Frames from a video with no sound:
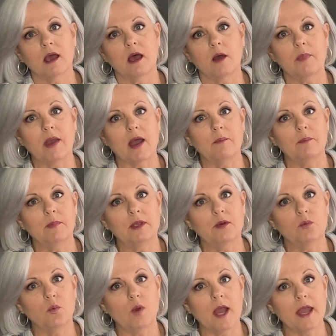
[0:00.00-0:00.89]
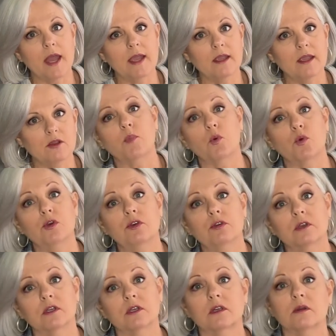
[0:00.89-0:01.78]
about midway, or you
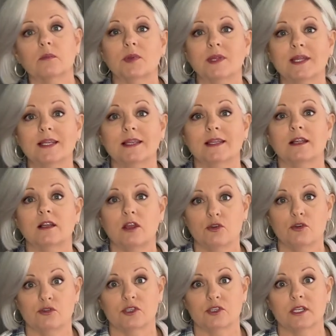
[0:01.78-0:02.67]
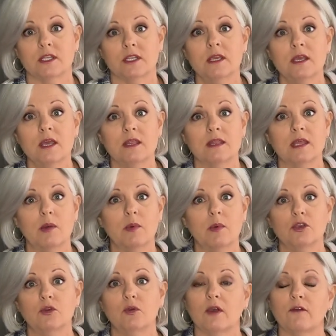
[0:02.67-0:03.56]
can completely close it. That
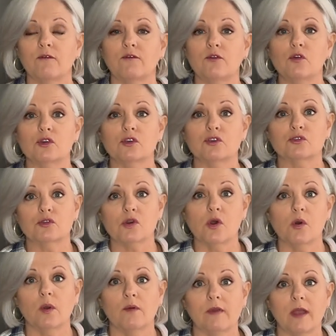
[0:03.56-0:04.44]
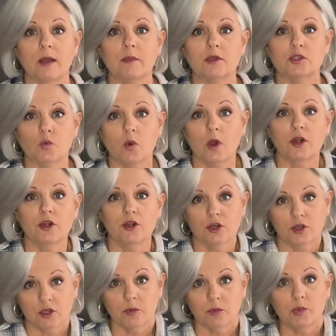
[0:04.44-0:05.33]
way you have full control of how much water
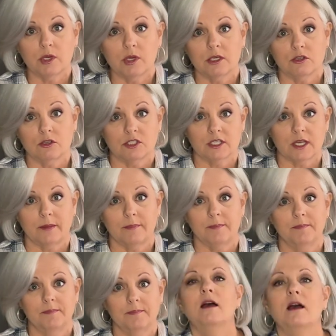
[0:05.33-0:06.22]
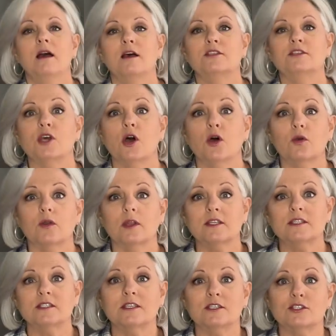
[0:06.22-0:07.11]
you're going to put in your tub. So
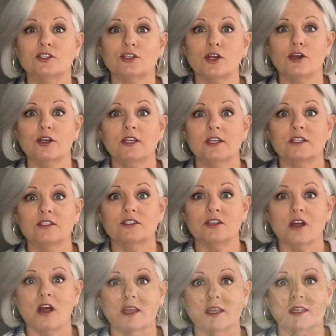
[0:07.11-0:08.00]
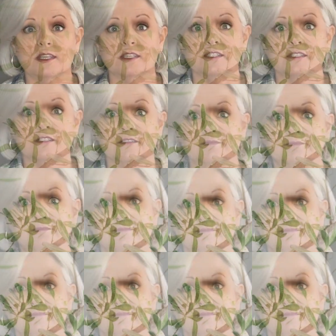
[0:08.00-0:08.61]
let's get started installing this.